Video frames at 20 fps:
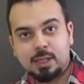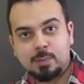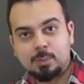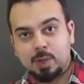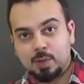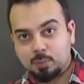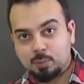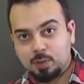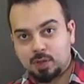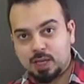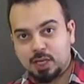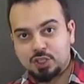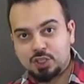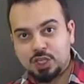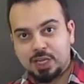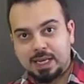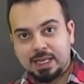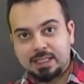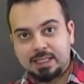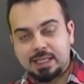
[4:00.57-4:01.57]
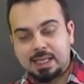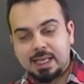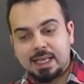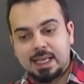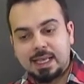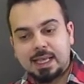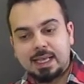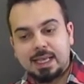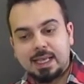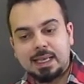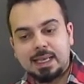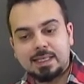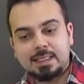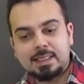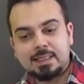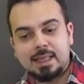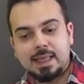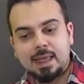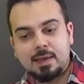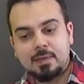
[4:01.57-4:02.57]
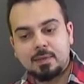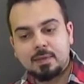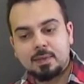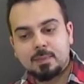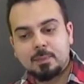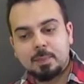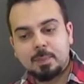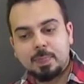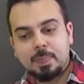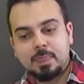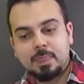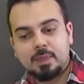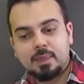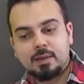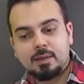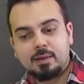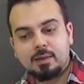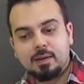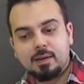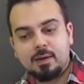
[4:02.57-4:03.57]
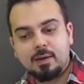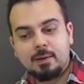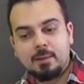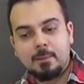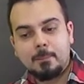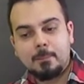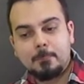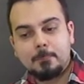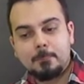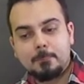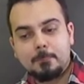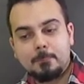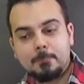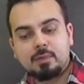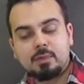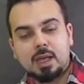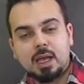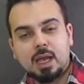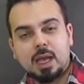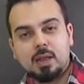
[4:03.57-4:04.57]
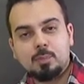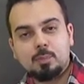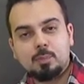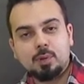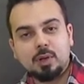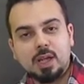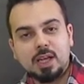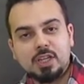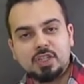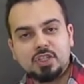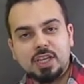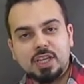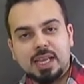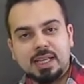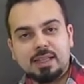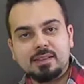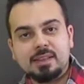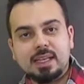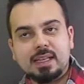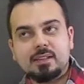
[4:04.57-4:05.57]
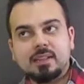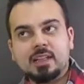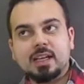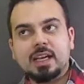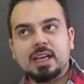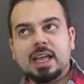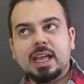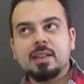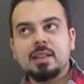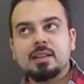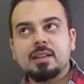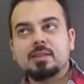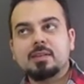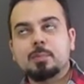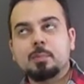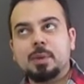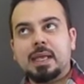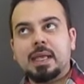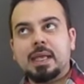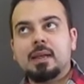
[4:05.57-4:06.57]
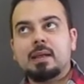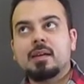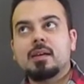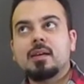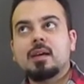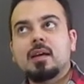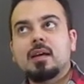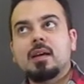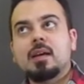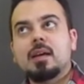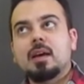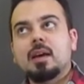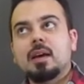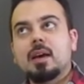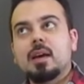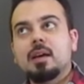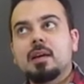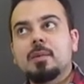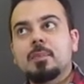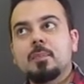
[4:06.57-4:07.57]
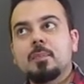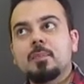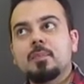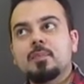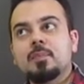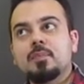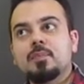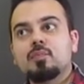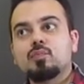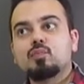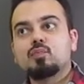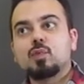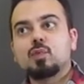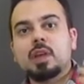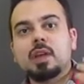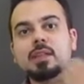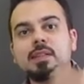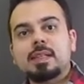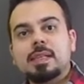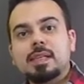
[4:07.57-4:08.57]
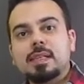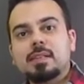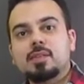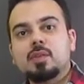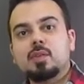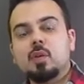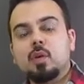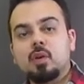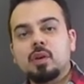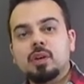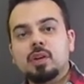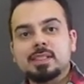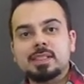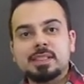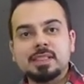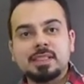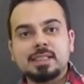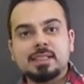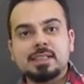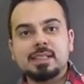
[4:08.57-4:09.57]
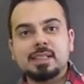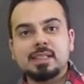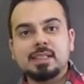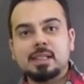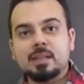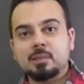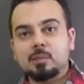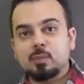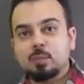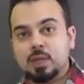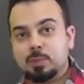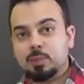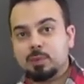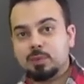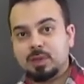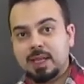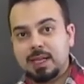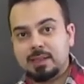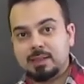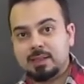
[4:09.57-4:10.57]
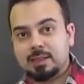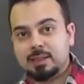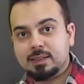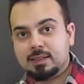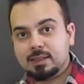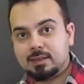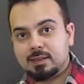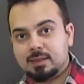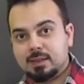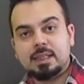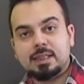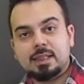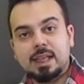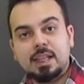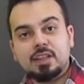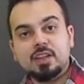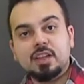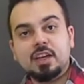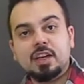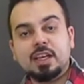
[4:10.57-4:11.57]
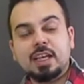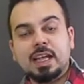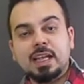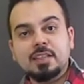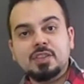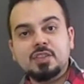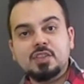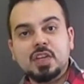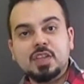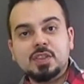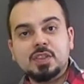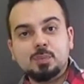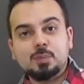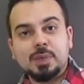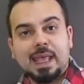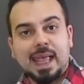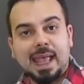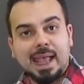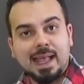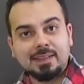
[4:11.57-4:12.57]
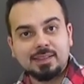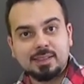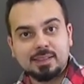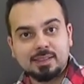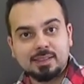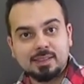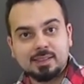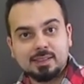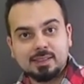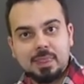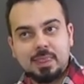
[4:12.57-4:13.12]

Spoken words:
about blockchain is that on blockchain data can't be edited or deleted and manipulated. Data can just be added